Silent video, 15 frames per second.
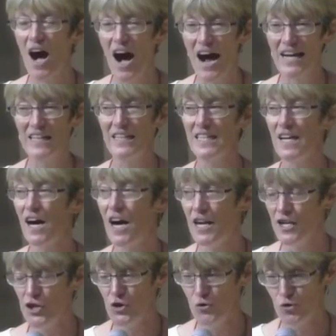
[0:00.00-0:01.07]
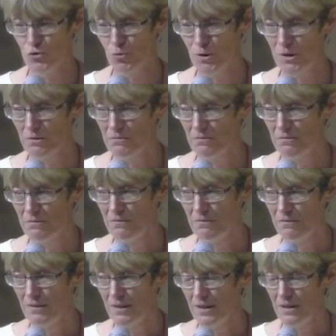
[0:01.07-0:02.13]
Not meaning to argue that there
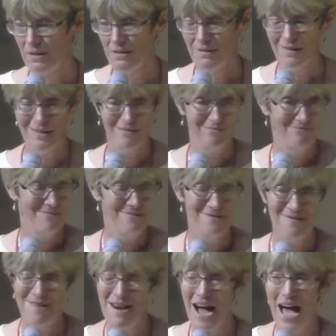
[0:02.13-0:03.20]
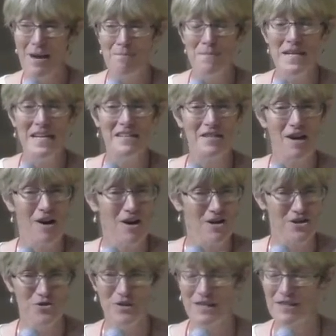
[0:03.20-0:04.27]
aren't all sorts of continuities that
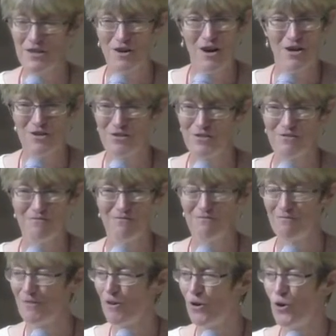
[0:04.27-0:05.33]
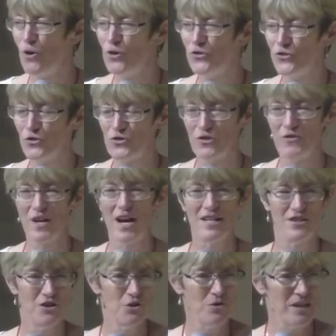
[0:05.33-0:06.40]
Professor Scotchpole brought out so well
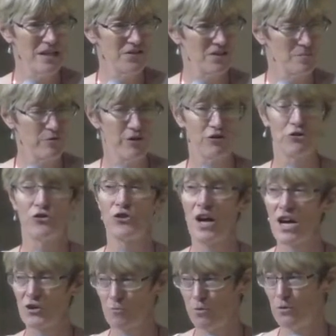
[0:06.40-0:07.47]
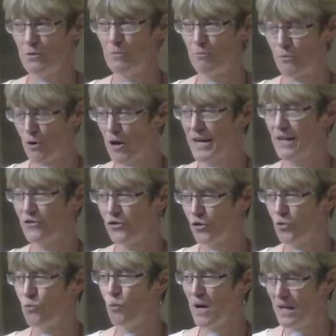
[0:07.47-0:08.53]
in the first presentation this morning.